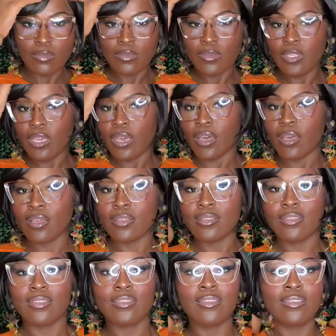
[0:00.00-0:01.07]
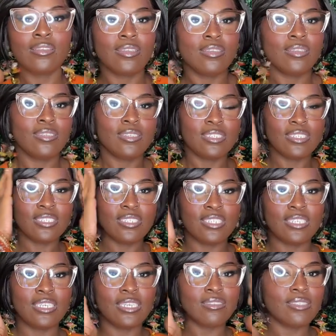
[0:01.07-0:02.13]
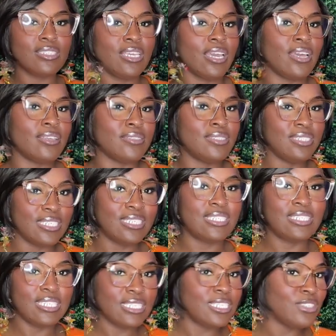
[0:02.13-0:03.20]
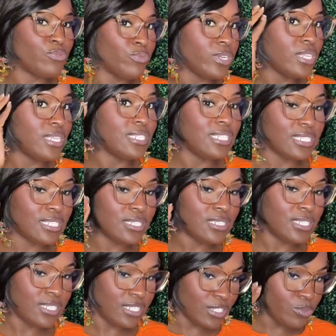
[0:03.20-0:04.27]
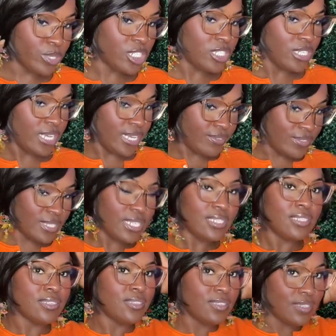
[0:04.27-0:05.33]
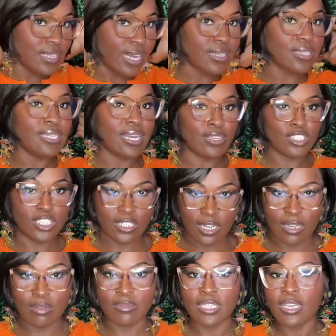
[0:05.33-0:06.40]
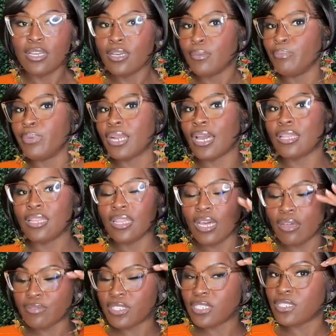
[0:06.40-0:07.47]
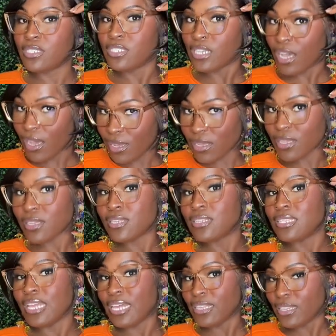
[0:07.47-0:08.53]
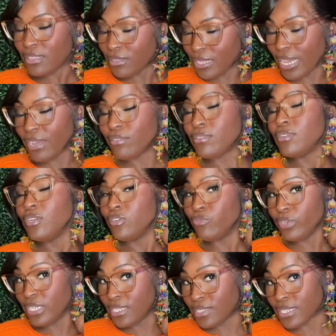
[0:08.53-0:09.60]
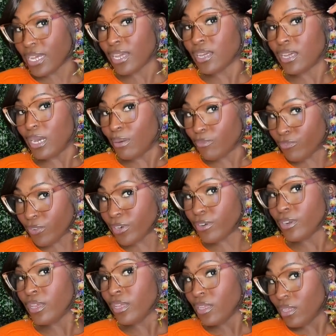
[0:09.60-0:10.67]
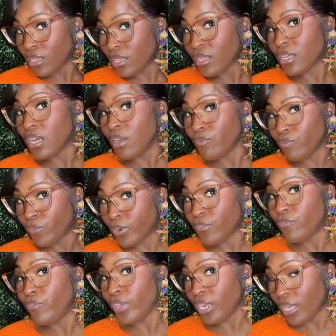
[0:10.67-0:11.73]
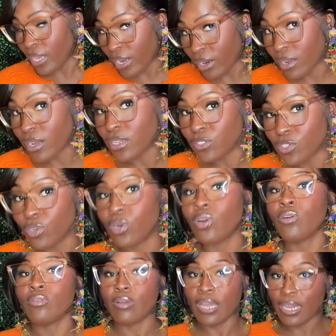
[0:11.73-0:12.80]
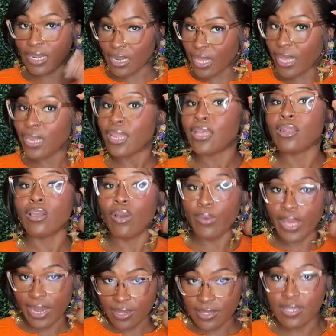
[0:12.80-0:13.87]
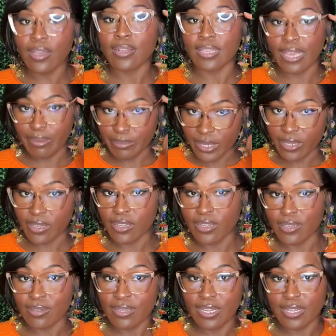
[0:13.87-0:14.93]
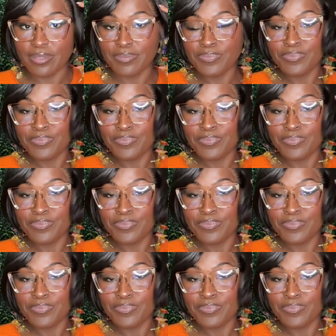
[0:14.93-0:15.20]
Yeah. She gives, yeah, this, this is really, this is, this is what she gives. This is exactly how she comes. But I love to tuck that, that redesign comfort Comfort Fit Air Contour. I, I let her go ahead and tuck that mug, okay?